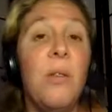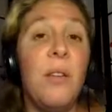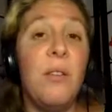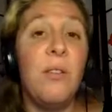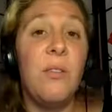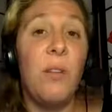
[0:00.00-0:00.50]

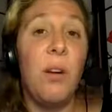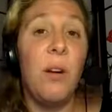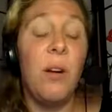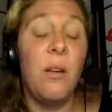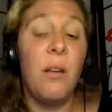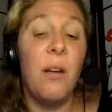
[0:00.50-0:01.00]
is
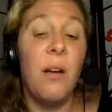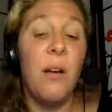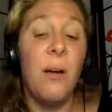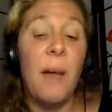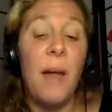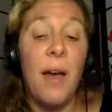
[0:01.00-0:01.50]
start
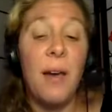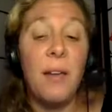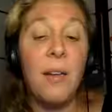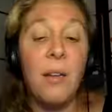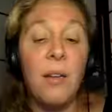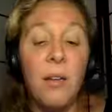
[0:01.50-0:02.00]

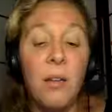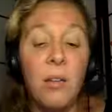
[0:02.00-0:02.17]
adding